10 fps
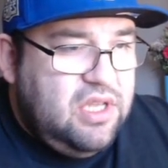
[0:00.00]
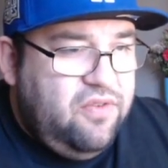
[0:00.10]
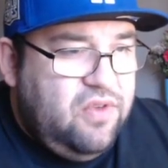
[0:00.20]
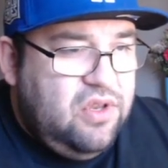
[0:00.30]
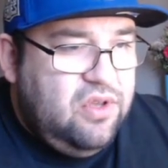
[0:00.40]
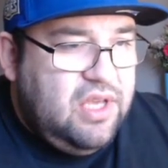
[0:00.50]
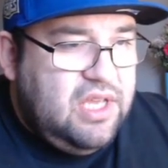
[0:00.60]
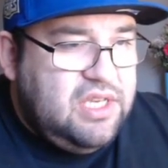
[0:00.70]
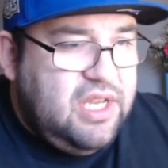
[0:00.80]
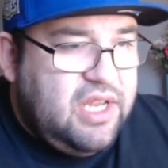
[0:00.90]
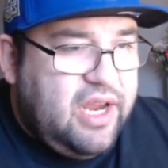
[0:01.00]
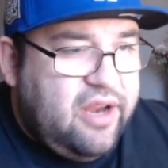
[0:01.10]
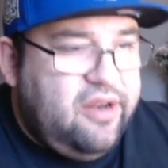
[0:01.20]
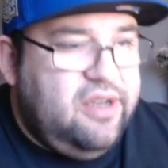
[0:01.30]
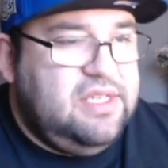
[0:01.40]
If you do, each hit
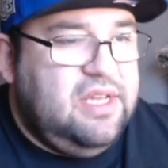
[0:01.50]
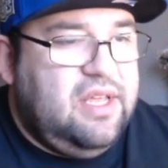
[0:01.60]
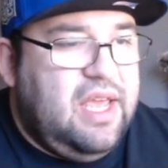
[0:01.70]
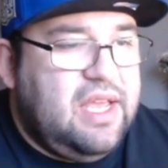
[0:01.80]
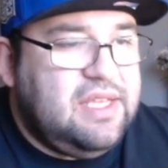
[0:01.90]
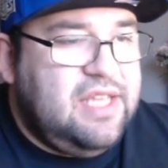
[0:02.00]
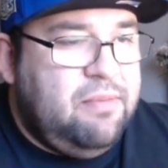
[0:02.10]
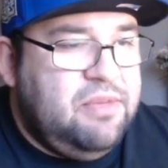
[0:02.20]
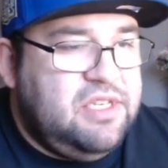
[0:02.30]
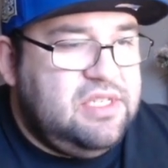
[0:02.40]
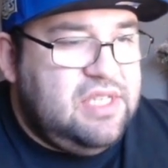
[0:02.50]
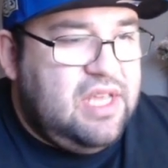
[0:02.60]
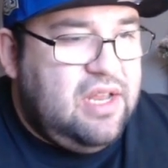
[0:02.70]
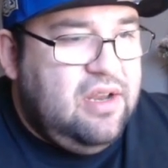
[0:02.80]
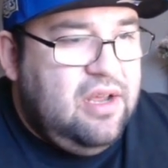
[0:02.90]
character is dealt X damage
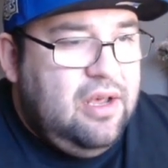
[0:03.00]
instead,